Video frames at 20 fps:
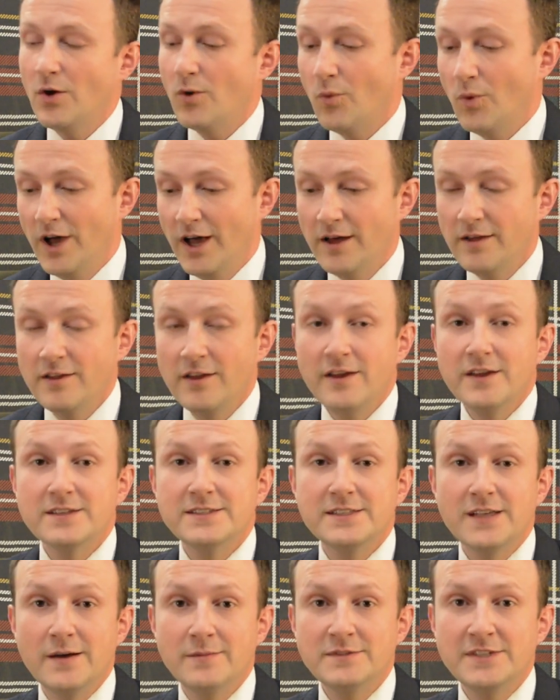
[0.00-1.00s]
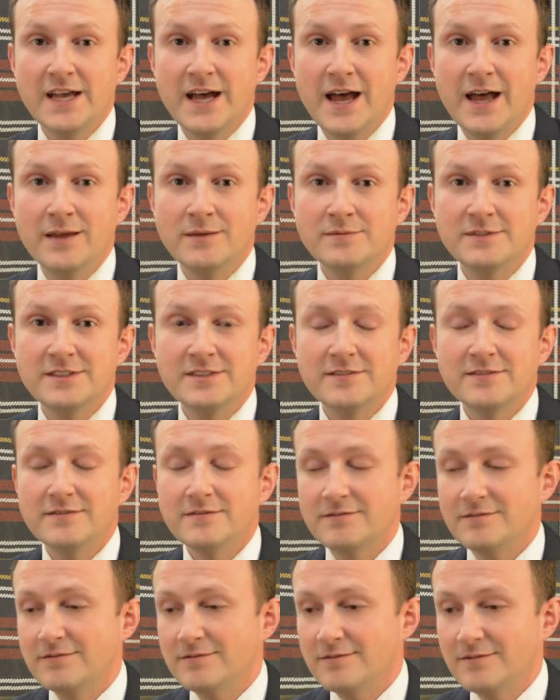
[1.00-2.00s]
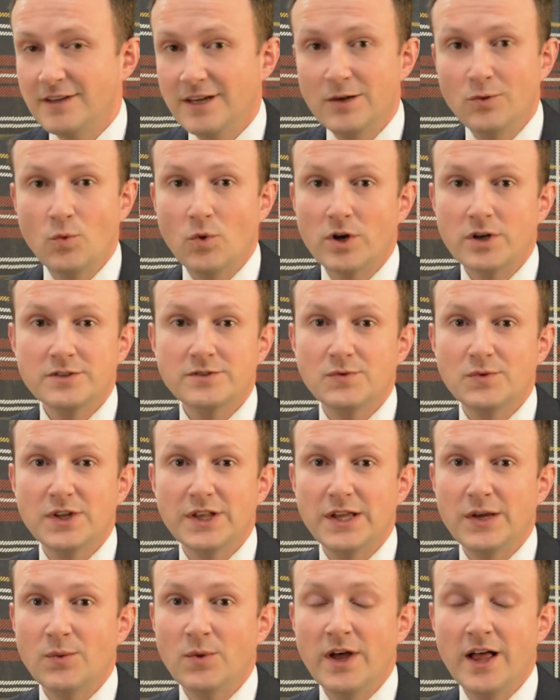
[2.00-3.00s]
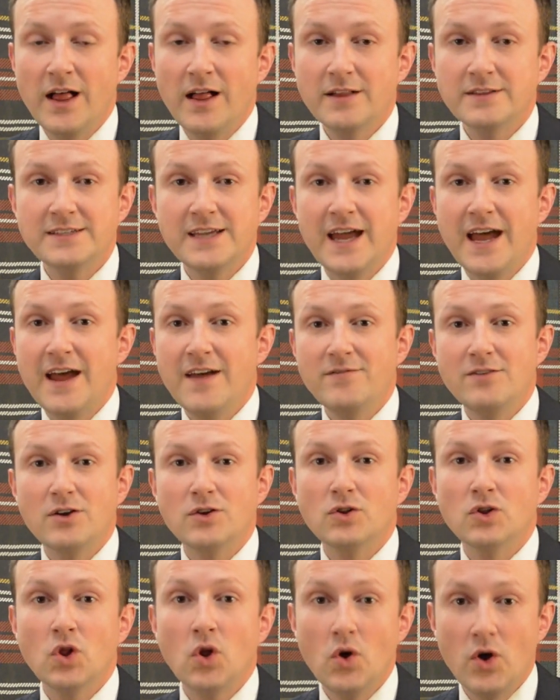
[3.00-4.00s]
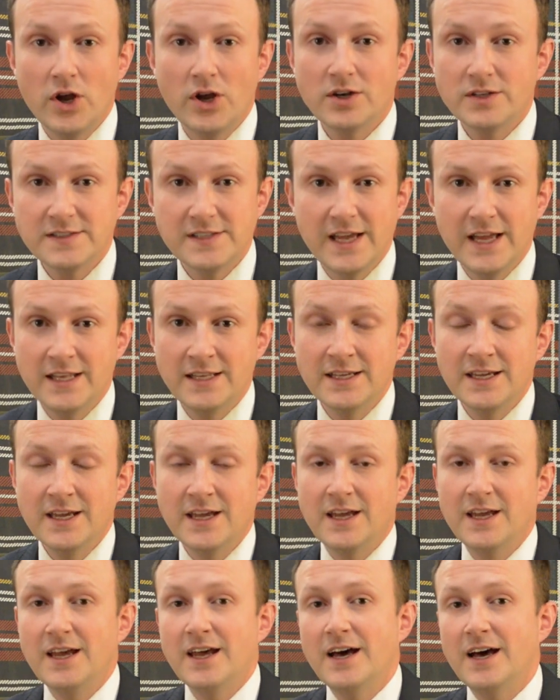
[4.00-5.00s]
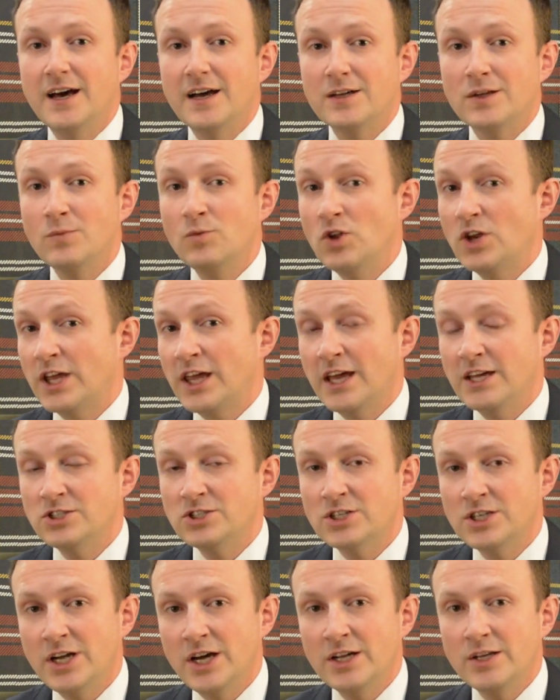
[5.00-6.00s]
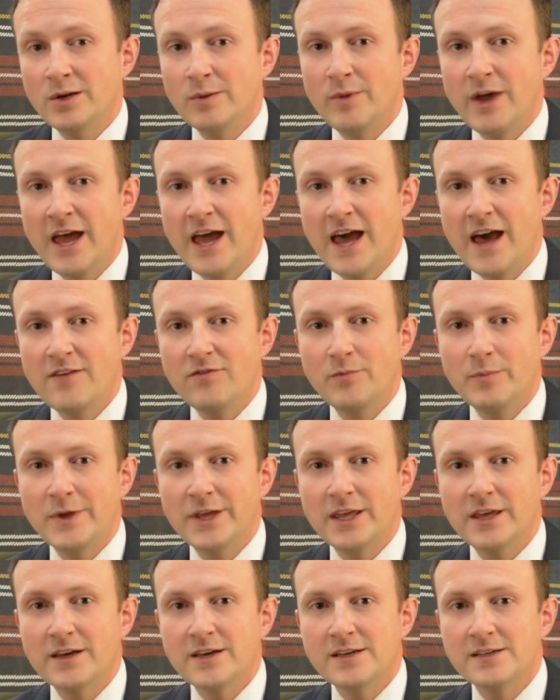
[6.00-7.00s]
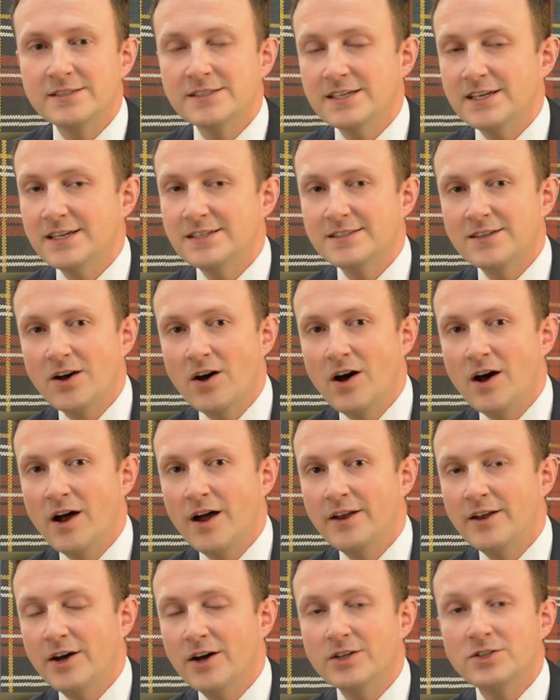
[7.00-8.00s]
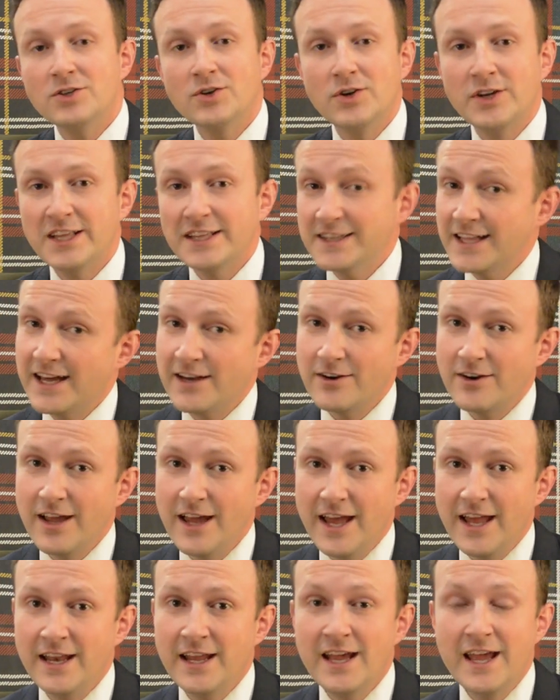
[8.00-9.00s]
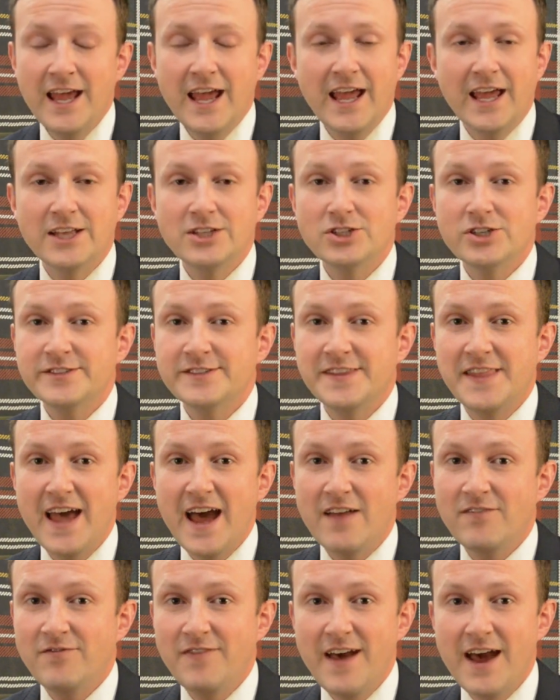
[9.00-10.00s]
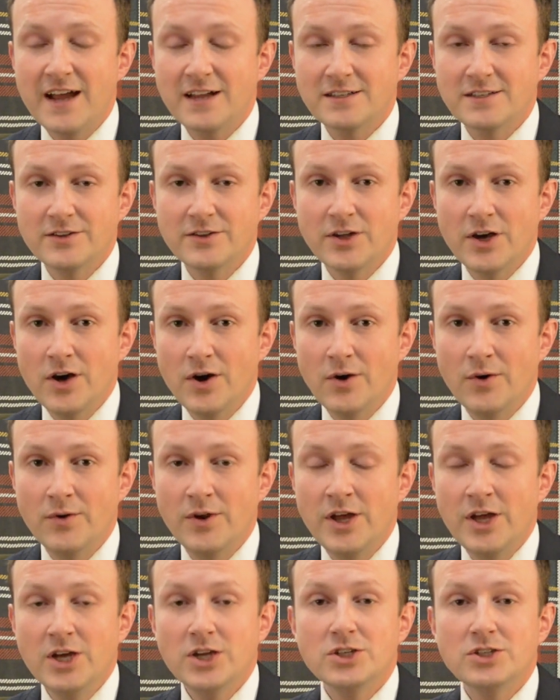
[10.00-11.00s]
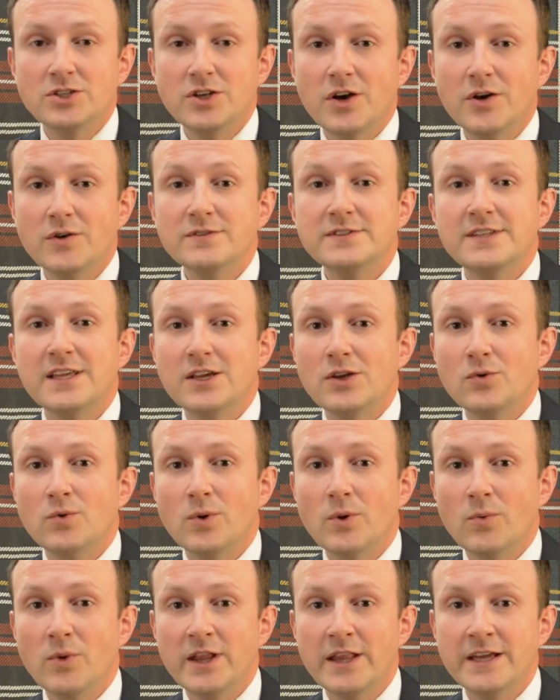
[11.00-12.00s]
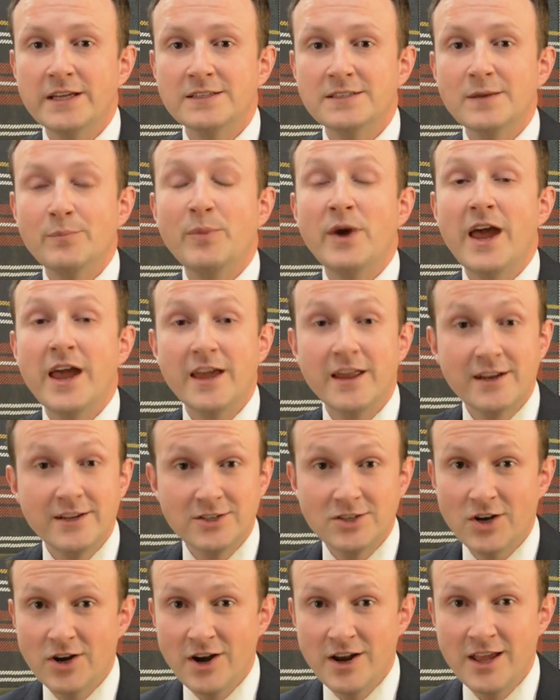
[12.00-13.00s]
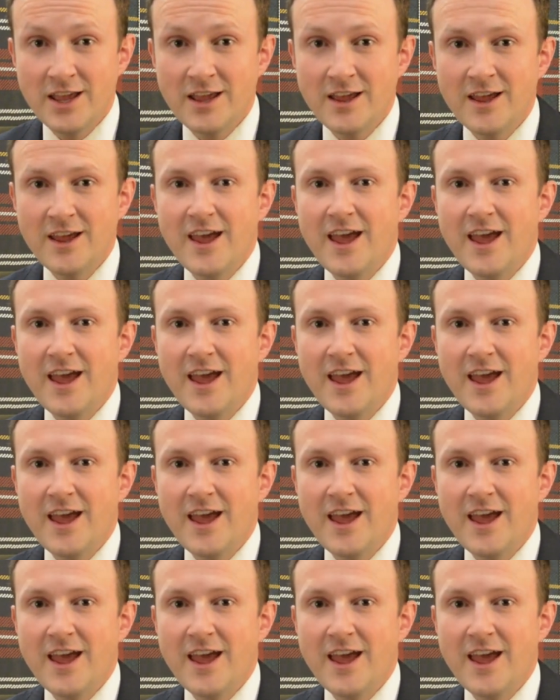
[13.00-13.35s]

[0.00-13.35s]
Well, sometimes it works really well to have your lawyer send uh, communication on your behalf because it's on attorney letterhead, and just that fact alone shows that you are willing to pay an attorney